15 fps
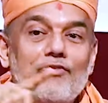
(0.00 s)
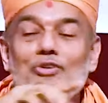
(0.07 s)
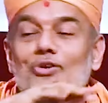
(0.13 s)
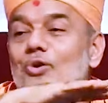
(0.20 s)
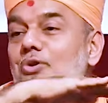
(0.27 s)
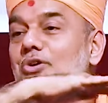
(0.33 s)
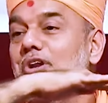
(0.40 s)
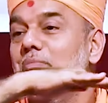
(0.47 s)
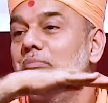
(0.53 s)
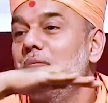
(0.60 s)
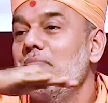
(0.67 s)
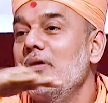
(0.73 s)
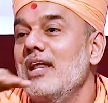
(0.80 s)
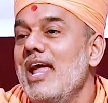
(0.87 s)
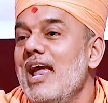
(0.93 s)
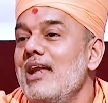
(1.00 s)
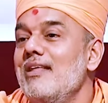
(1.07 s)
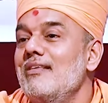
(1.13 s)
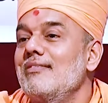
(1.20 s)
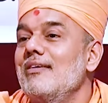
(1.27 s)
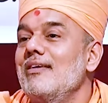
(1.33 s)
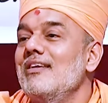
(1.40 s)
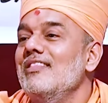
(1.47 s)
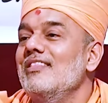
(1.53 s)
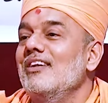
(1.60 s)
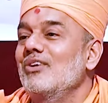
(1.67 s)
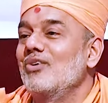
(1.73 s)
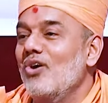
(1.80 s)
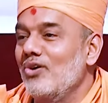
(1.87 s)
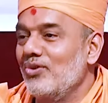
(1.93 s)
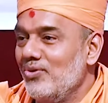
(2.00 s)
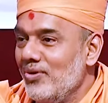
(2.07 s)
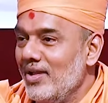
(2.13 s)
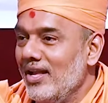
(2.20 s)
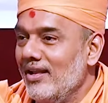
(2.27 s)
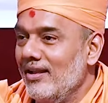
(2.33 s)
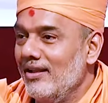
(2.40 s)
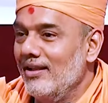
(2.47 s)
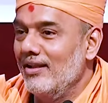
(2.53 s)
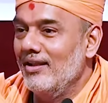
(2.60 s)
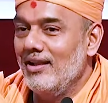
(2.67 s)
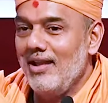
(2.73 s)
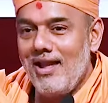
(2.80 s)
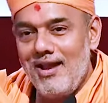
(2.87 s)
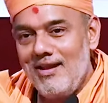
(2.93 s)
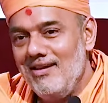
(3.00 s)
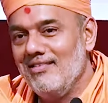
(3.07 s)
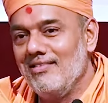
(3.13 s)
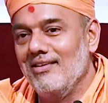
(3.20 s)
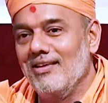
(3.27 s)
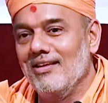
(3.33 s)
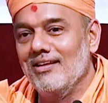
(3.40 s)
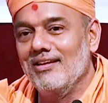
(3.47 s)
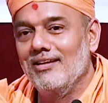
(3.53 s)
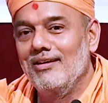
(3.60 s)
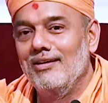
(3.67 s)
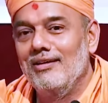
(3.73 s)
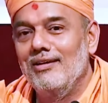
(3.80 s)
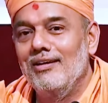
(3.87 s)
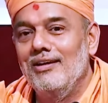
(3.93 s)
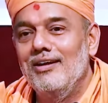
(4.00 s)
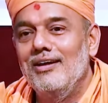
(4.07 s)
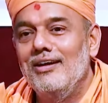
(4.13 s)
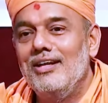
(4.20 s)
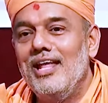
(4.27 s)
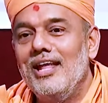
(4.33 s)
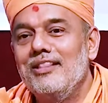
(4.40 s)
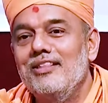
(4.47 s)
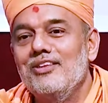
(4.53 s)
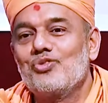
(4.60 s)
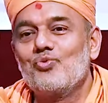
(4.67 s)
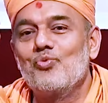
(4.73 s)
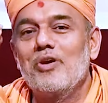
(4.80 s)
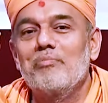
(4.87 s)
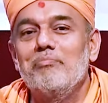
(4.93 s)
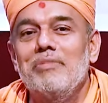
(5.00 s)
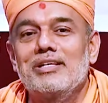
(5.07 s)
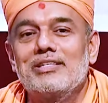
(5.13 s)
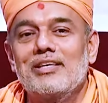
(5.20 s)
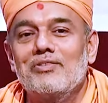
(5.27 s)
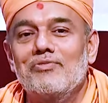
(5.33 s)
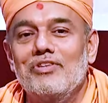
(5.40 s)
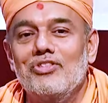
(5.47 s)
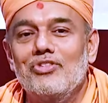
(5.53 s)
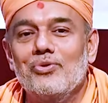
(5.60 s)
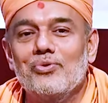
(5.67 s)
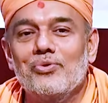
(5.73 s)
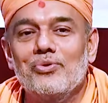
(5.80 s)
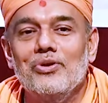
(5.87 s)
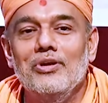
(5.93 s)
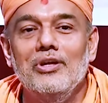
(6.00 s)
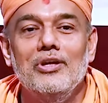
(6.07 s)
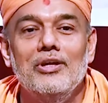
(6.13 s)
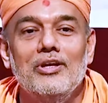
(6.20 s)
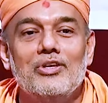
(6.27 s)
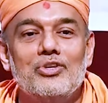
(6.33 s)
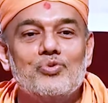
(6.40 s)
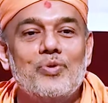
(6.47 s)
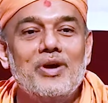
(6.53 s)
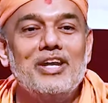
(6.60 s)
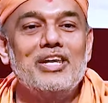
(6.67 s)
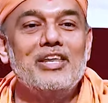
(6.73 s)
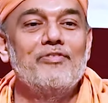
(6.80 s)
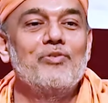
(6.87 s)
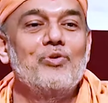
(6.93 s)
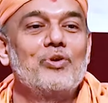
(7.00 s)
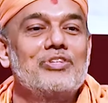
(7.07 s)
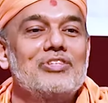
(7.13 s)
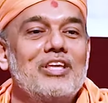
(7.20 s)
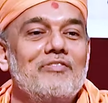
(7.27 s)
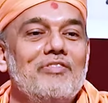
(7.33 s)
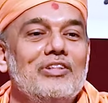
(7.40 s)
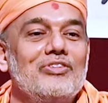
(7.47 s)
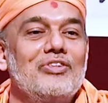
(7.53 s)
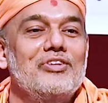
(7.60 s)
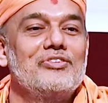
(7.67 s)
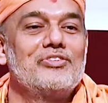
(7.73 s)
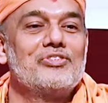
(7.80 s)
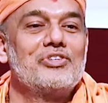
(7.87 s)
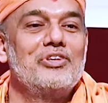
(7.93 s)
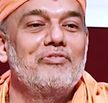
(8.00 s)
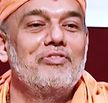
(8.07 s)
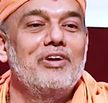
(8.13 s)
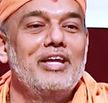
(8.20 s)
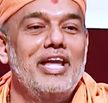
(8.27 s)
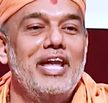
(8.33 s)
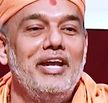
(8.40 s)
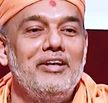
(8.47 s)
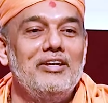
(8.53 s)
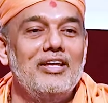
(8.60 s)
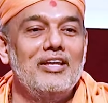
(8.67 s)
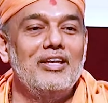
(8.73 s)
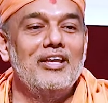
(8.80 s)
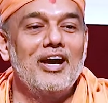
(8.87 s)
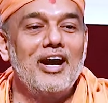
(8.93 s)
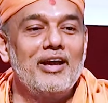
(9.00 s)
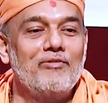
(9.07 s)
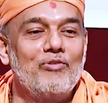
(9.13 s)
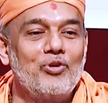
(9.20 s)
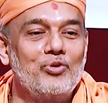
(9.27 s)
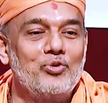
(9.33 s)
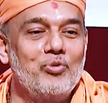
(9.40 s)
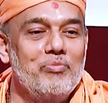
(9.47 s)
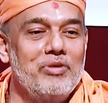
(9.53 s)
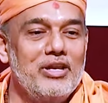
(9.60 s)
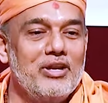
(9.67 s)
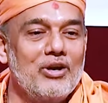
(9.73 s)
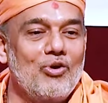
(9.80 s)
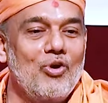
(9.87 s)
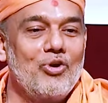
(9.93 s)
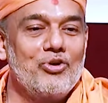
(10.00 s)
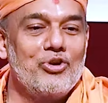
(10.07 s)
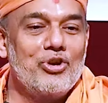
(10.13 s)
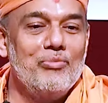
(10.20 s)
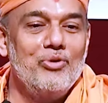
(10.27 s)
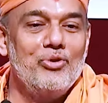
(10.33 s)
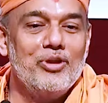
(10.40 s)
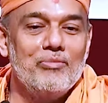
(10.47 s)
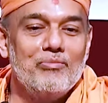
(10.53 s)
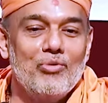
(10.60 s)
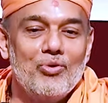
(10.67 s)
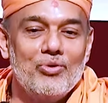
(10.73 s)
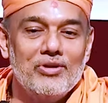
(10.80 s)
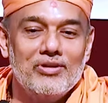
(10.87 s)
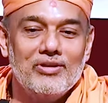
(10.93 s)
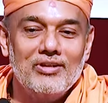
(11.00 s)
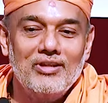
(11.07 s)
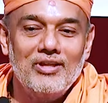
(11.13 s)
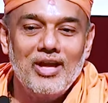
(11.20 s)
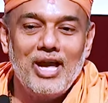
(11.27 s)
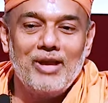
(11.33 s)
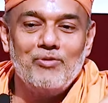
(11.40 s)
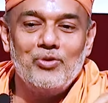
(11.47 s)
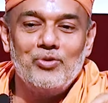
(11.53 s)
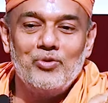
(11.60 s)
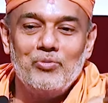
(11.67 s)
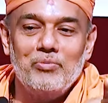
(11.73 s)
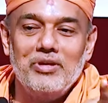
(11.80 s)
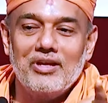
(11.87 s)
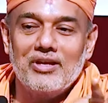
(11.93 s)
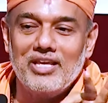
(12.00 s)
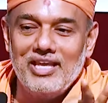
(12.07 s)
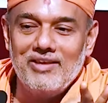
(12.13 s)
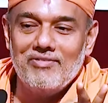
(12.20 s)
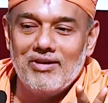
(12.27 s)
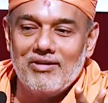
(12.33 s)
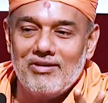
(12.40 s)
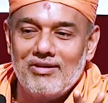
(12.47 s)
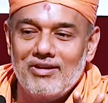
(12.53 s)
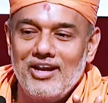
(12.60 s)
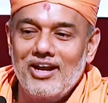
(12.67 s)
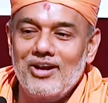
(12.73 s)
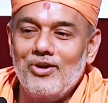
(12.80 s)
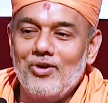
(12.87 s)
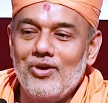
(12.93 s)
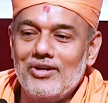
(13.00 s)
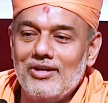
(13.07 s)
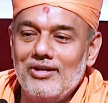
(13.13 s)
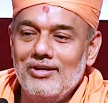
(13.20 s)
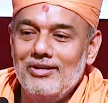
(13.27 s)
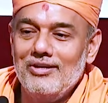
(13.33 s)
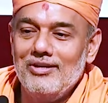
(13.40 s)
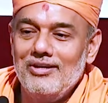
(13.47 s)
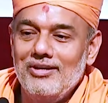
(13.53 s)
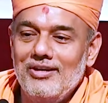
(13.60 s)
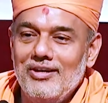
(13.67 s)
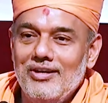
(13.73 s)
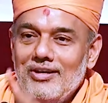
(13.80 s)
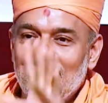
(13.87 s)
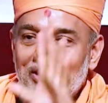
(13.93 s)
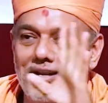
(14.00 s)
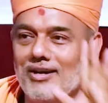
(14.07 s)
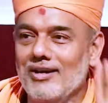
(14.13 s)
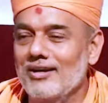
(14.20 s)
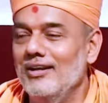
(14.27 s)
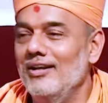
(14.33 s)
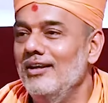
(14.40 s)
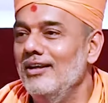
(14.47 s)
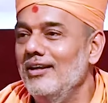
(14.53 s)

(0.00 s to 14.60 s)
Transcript: If you don't remember anything in the talk today, anything, take this one message with you. 24 7, 365, 80, I want to be in a contributing mode. I want to be a giver and not a taker.